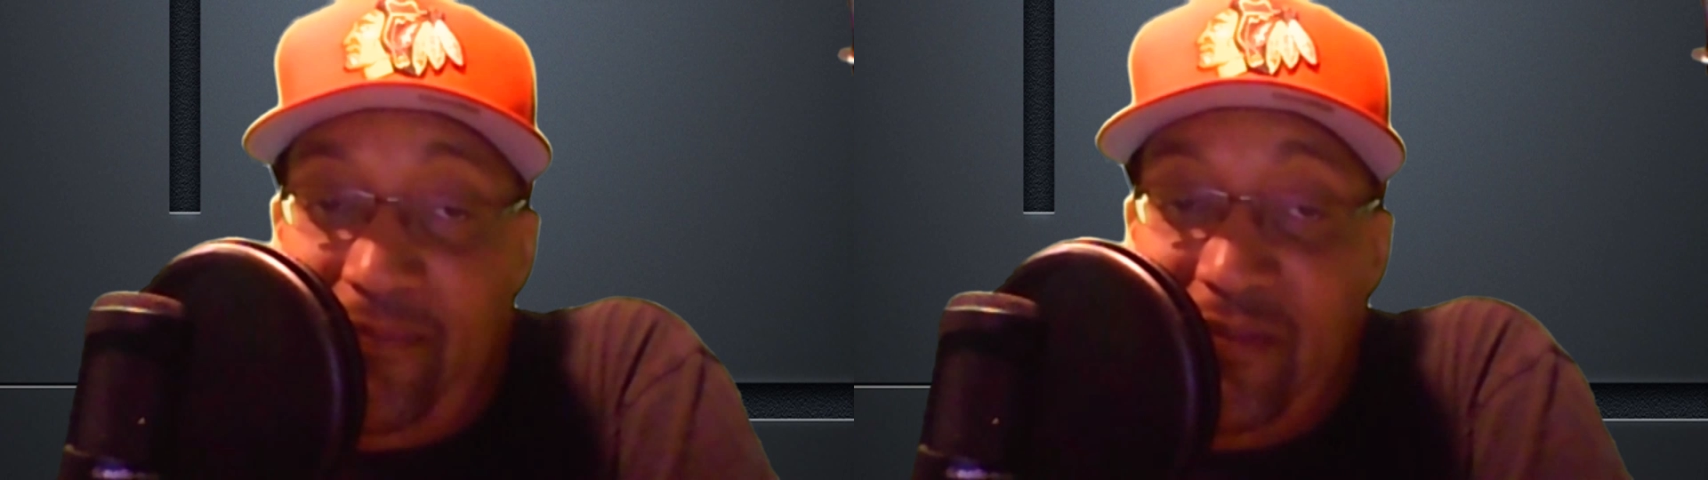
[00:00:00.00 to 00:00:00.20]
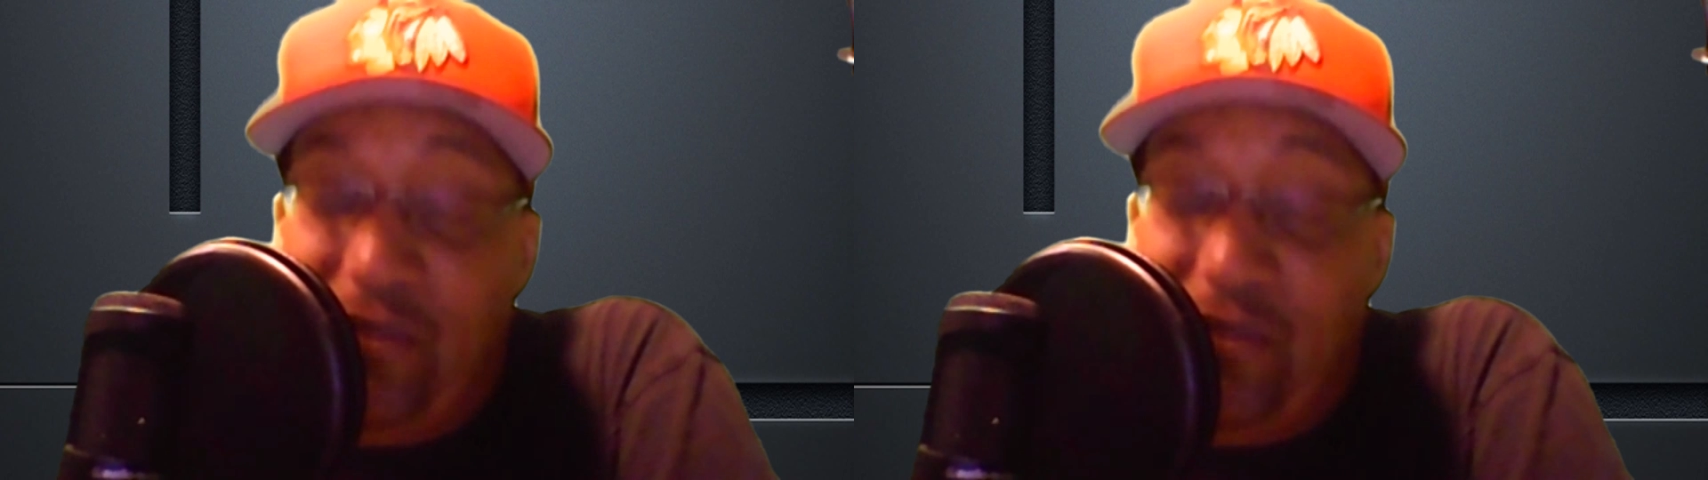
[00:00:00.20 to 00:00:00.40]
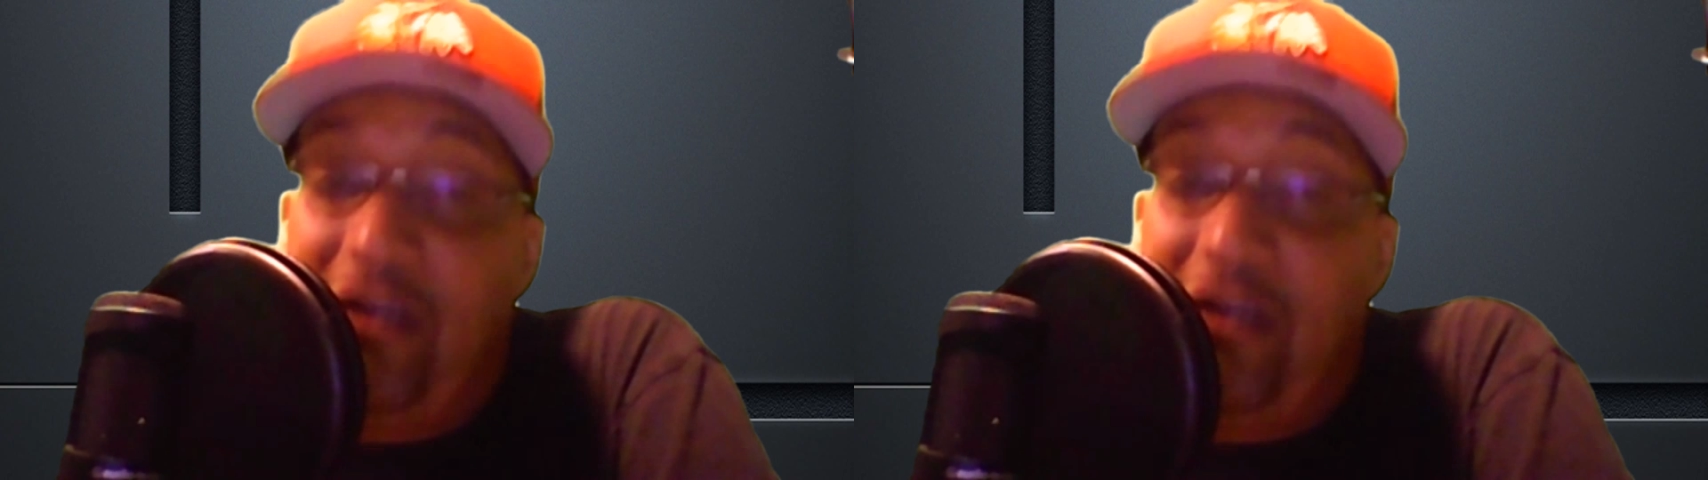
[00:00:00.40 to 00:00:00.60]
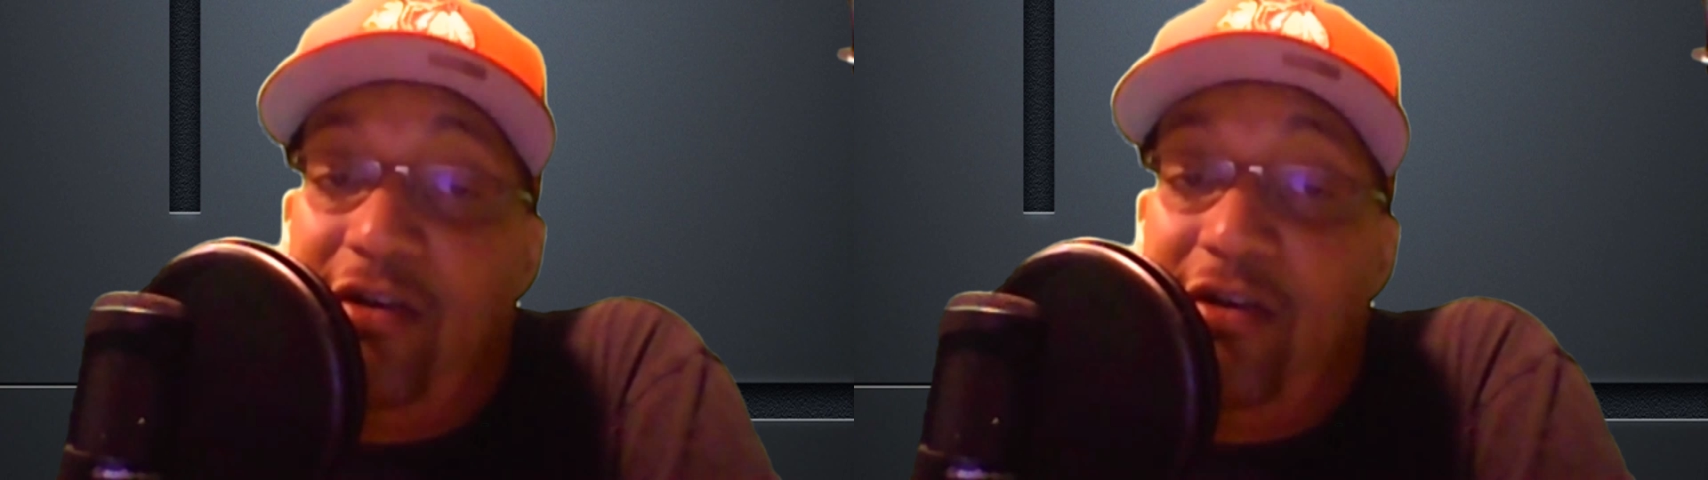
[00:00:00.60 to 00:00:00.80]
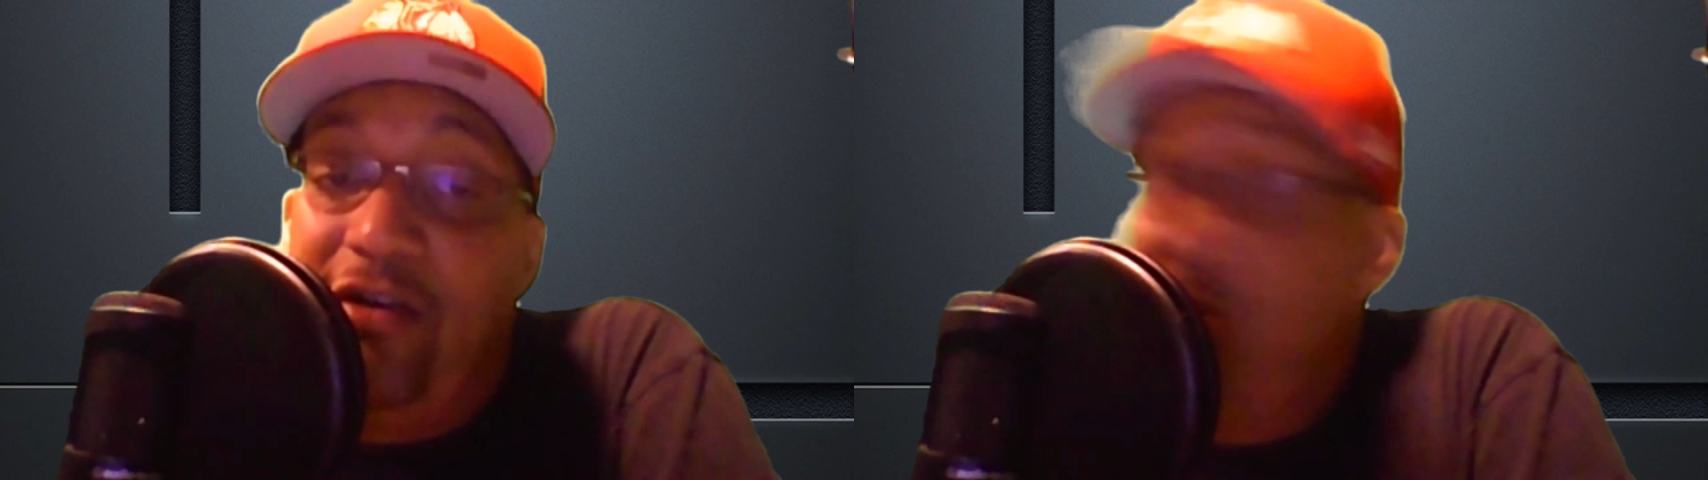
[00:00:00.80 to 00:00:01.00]
So,
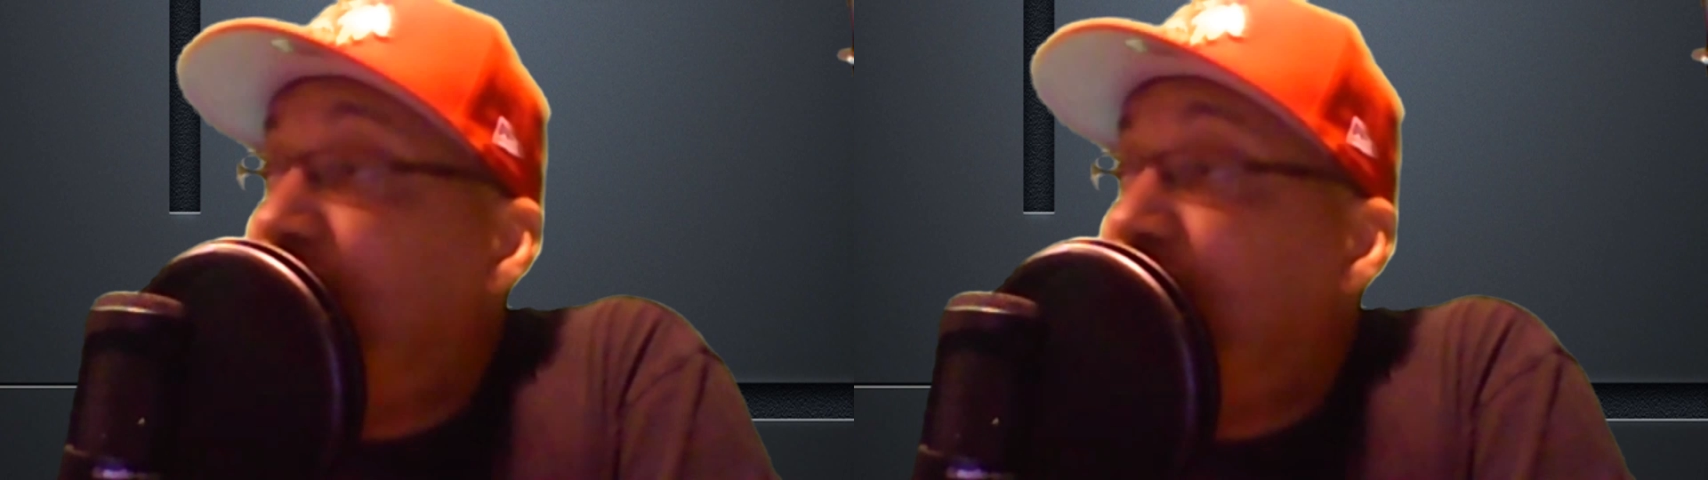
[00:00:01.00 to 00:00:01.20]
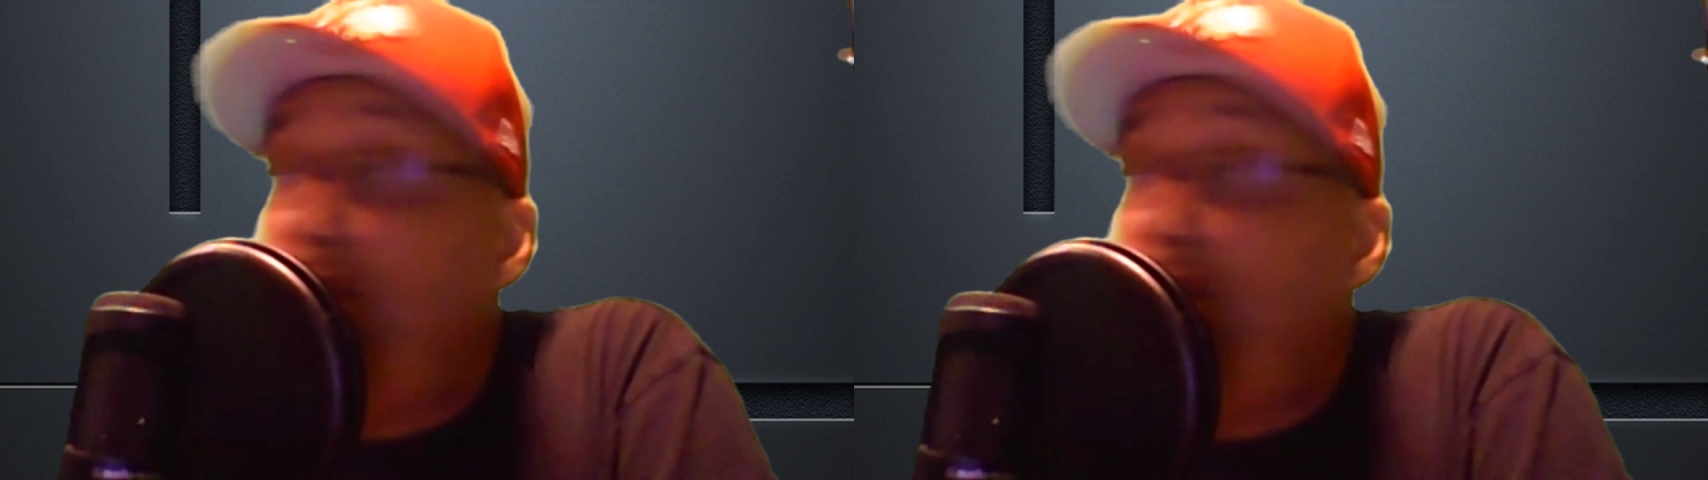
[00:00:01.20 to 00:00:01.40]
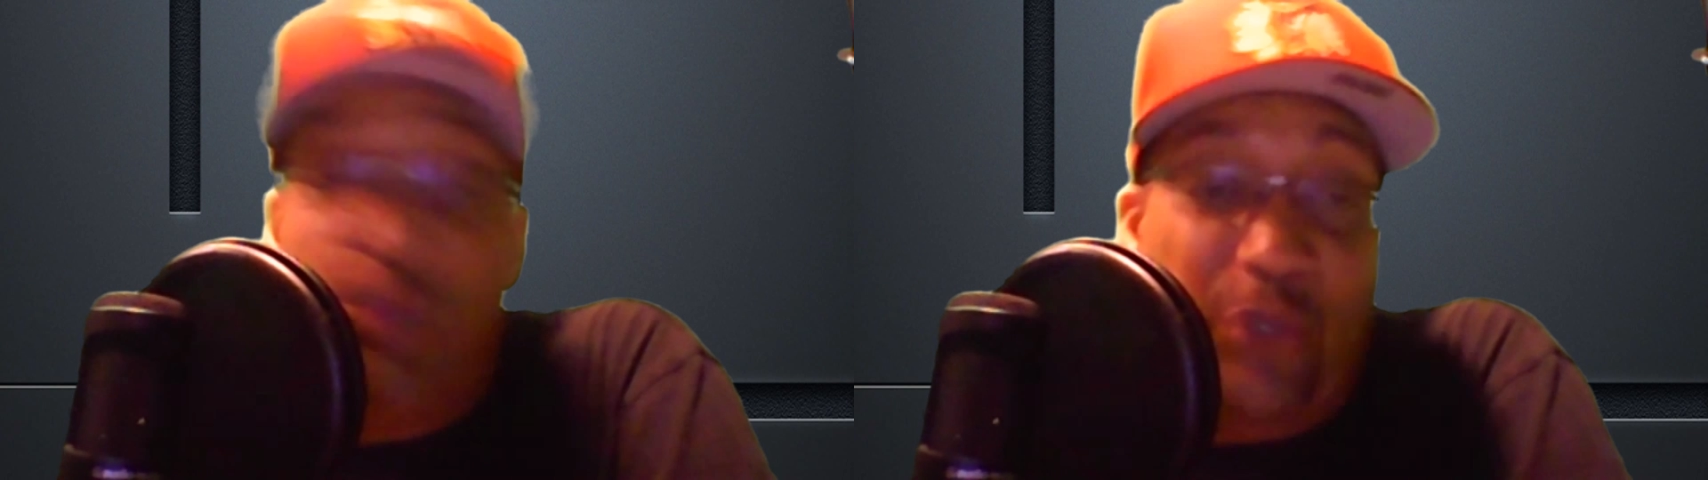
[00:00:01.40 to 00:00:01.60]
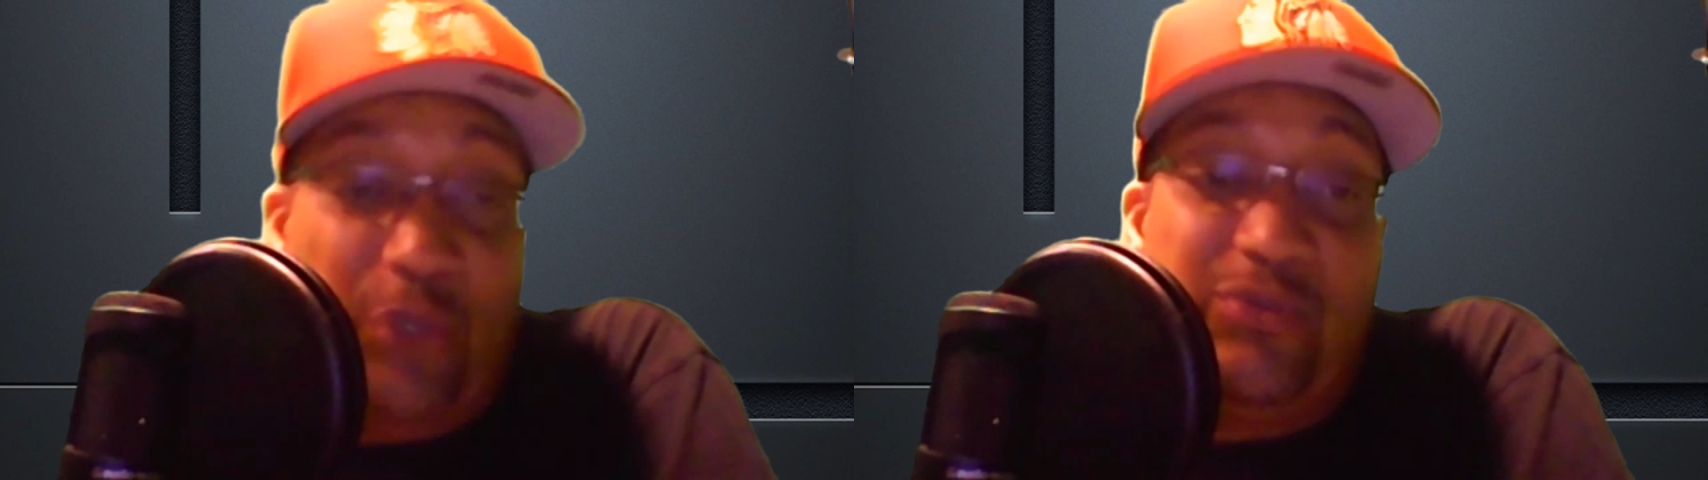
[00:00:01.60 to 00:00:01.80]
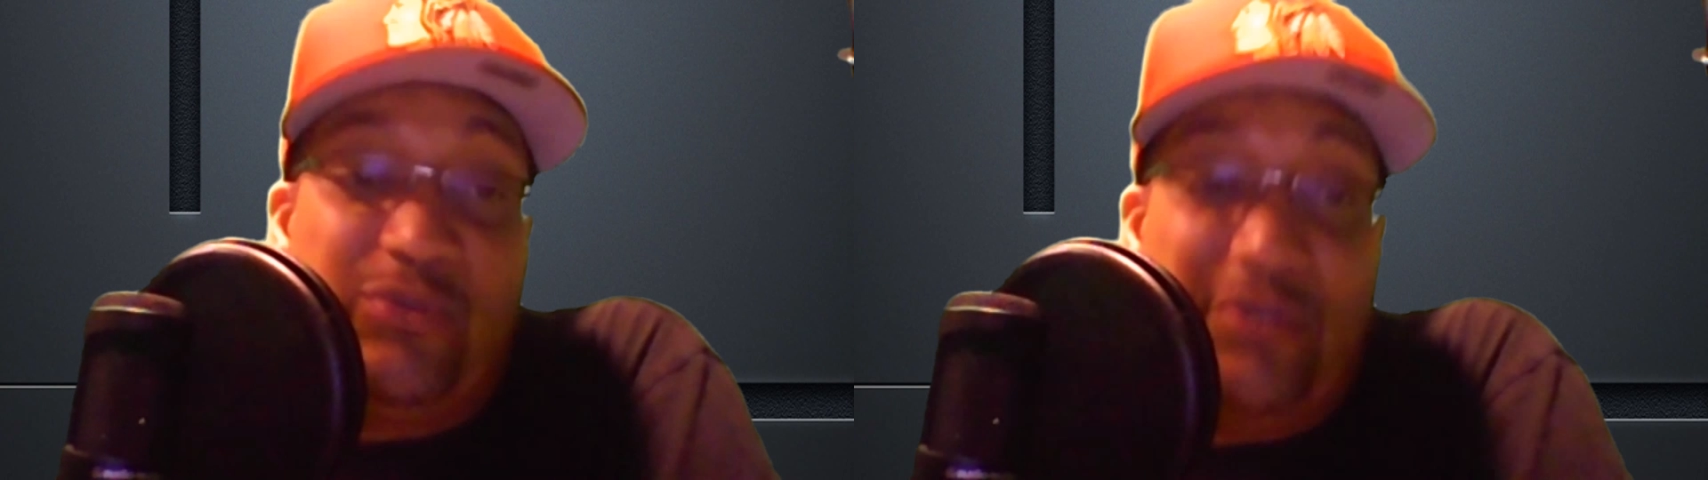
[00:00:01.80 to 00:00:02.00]
so kudos